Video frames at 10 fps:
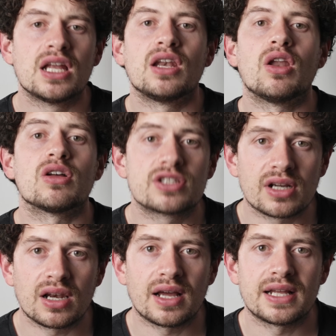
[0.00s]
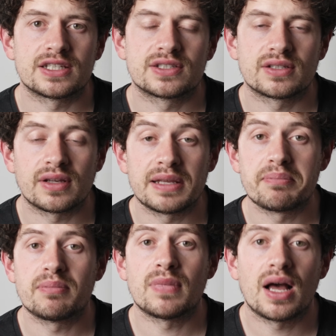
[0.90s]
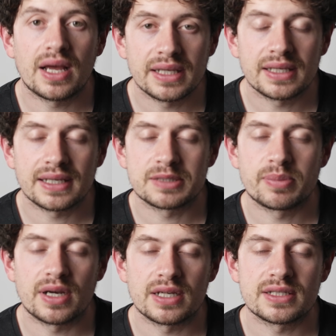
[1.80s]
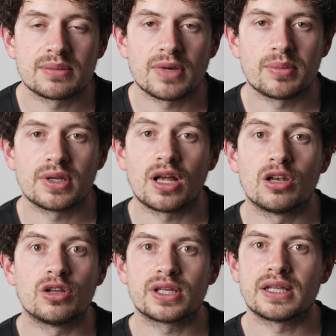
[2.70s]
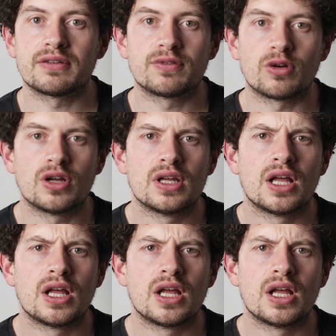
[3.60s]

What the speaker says: Lots of clients, in my experience at the moment, are looking for